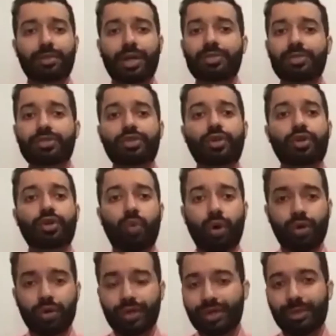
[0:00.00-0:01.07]
Sometimes it's on
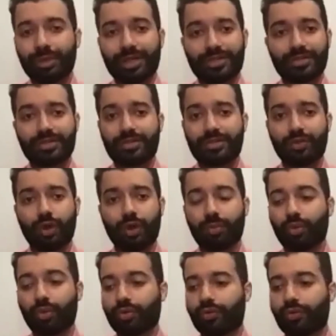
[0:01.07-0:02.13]
a quarterly basis, if
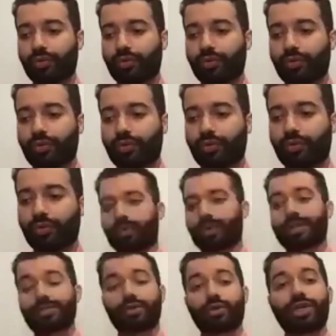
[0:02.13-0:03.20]
not more
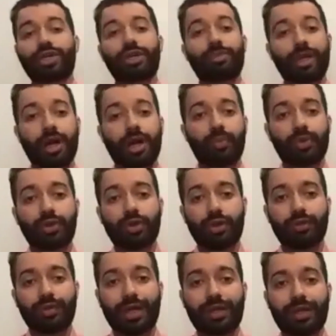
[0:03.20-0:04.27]
frequently. So keeping up
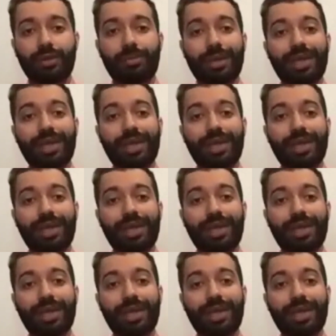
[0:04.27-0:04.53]
with all of that to